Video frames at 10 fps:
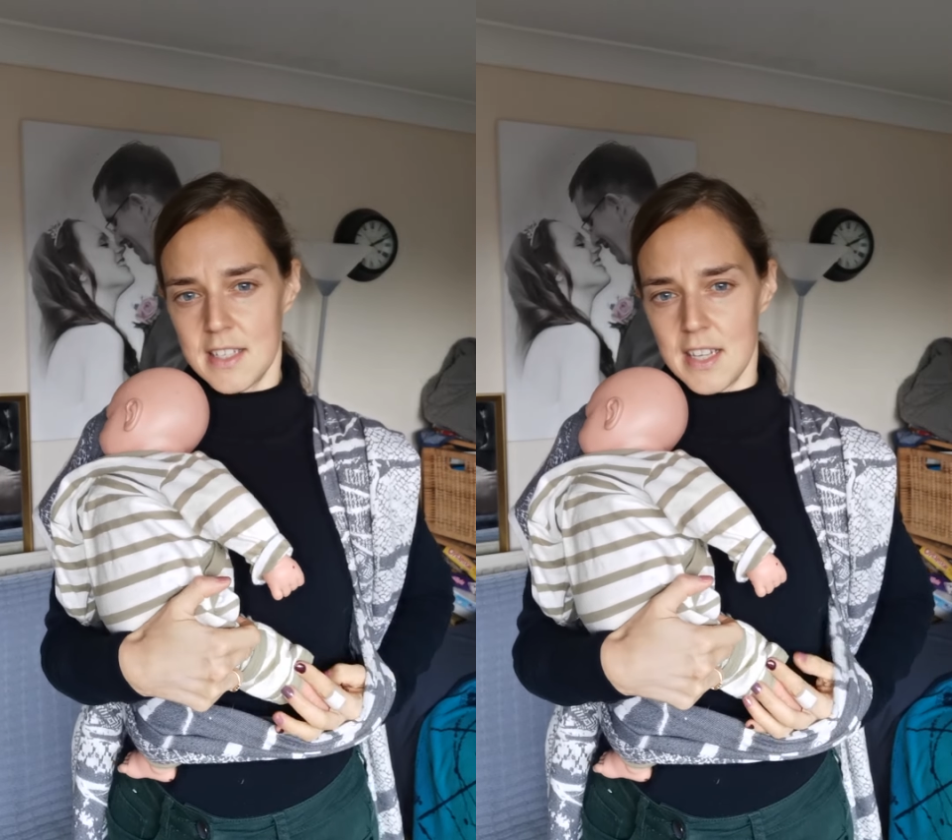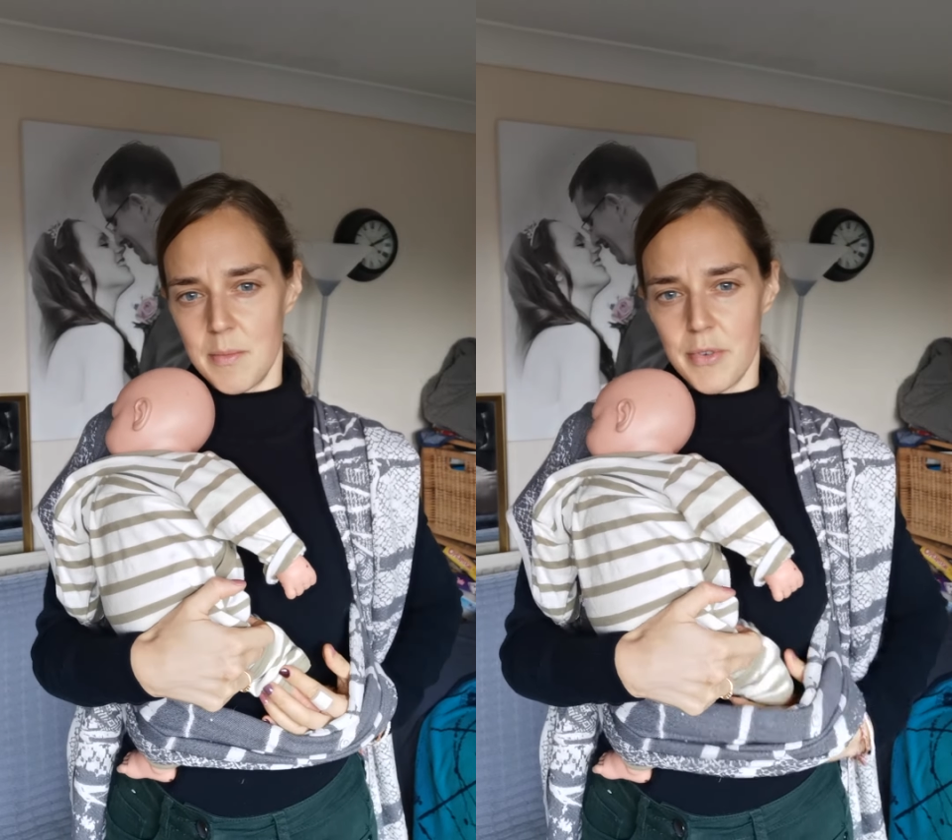
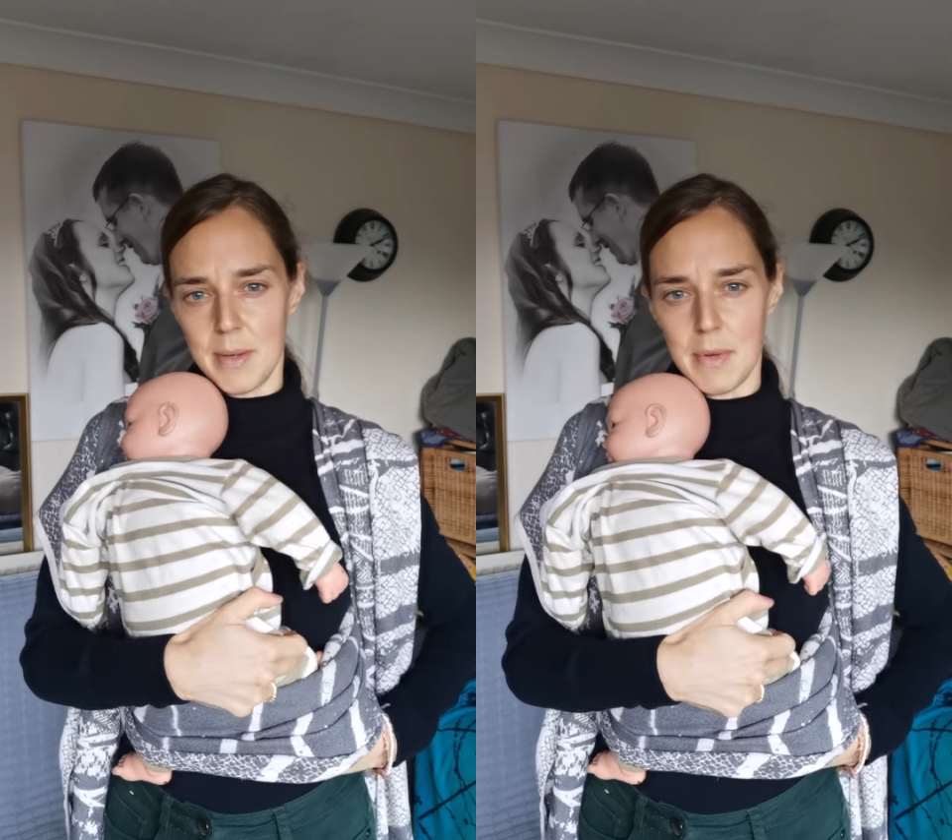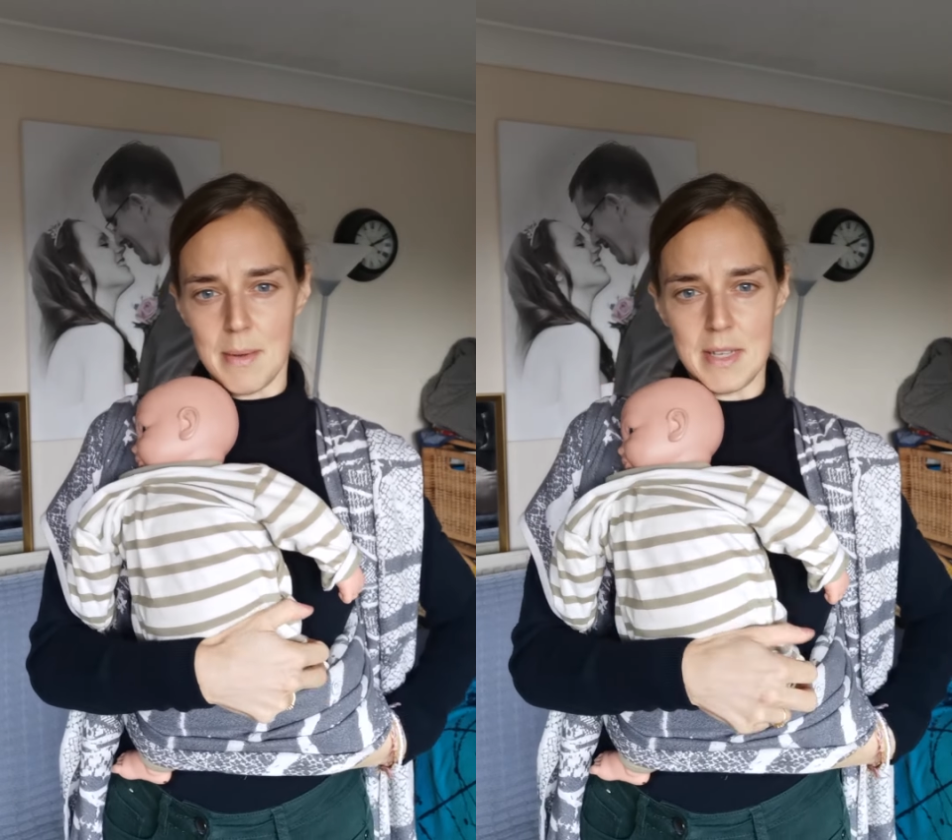So
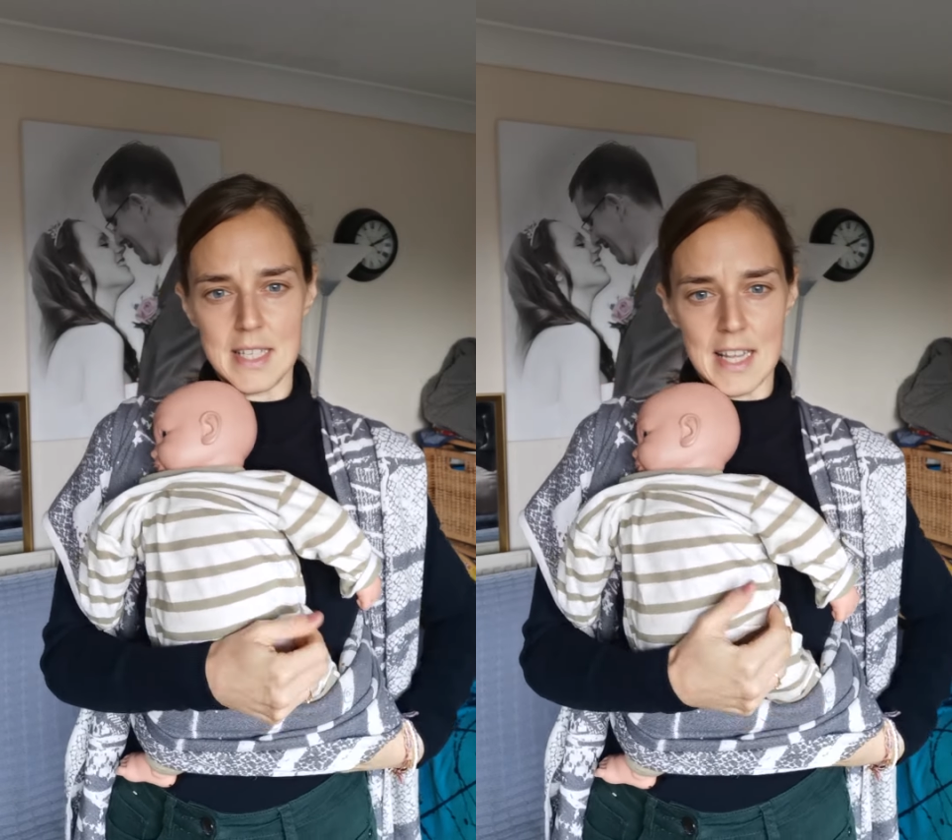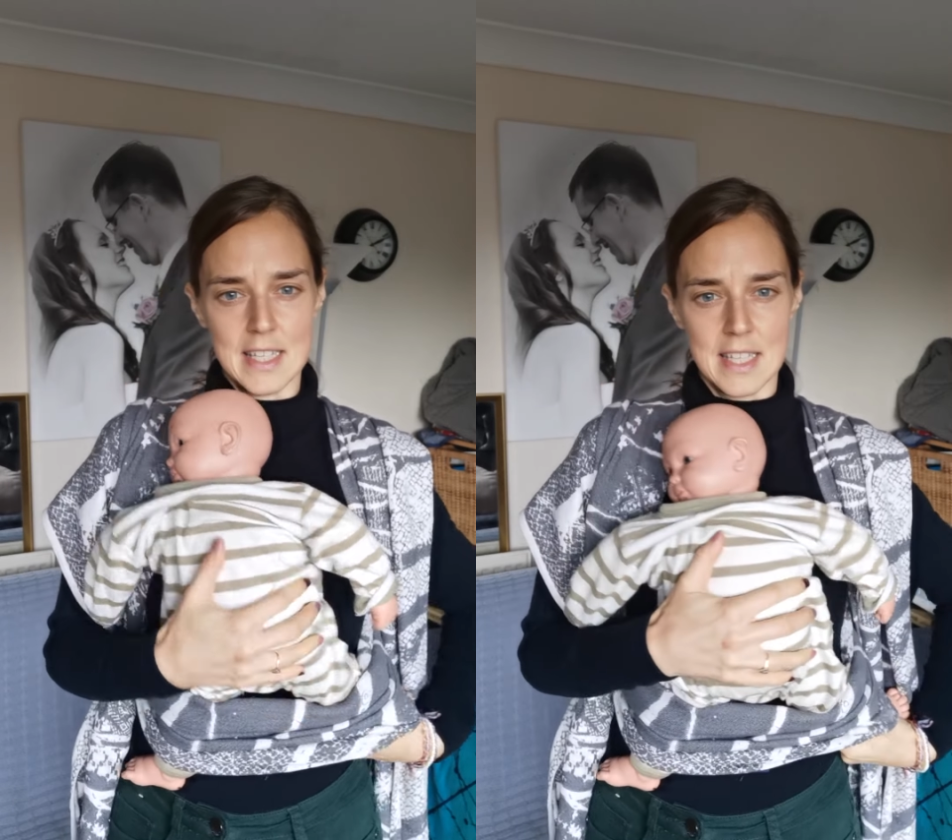bring
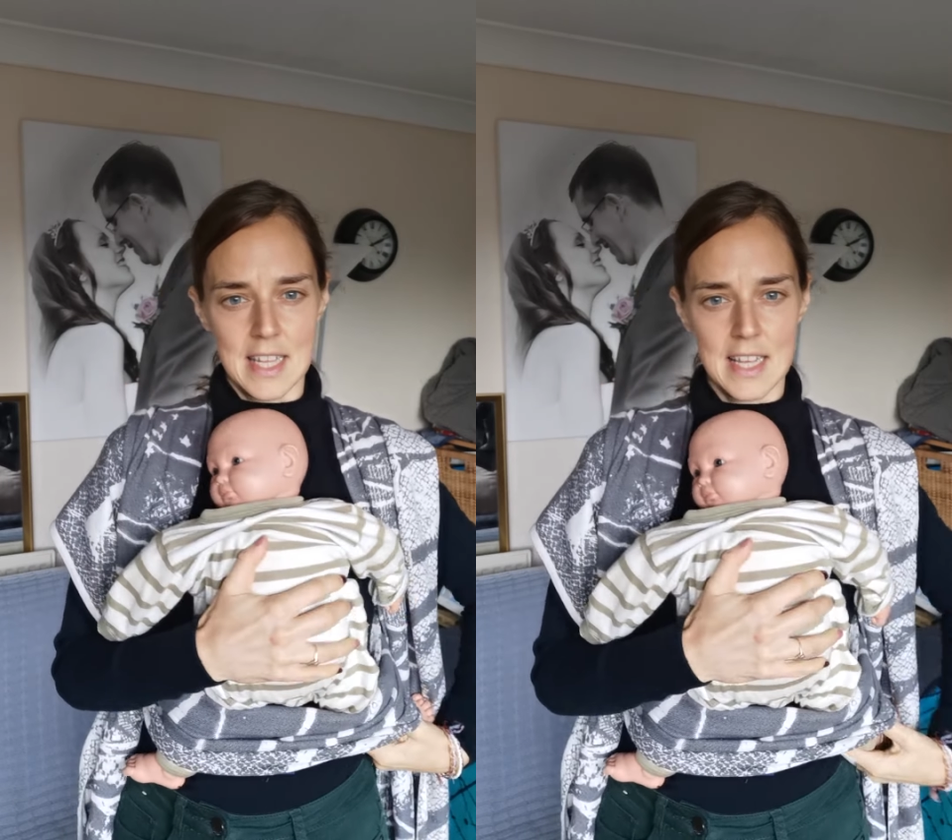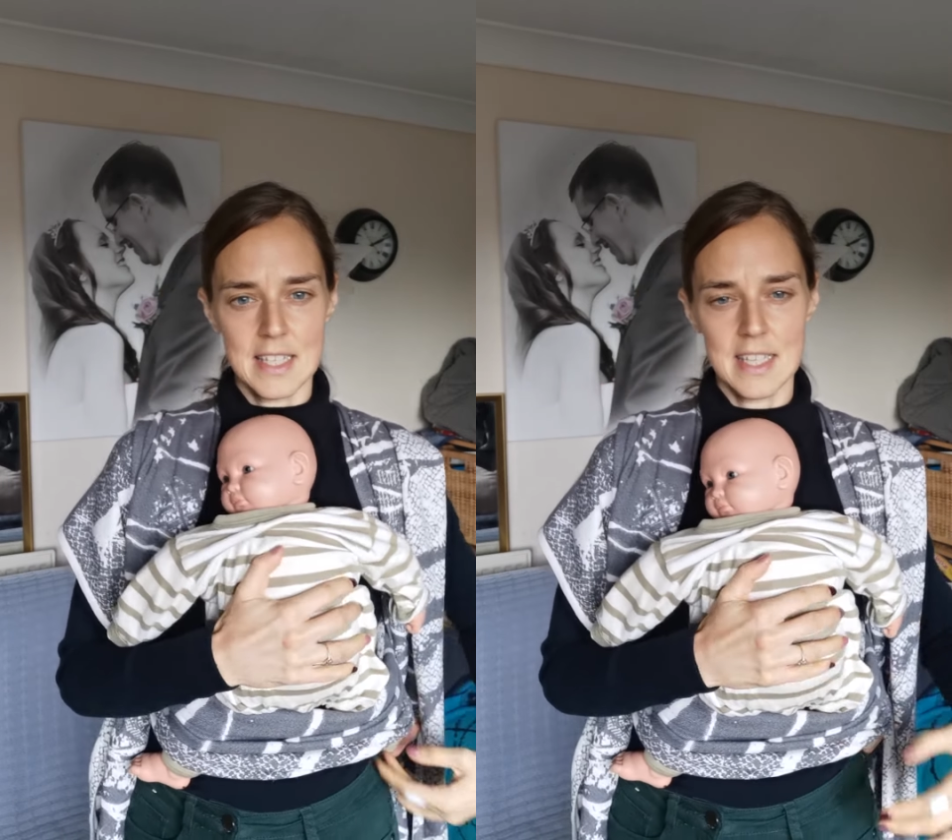baby's legs in there.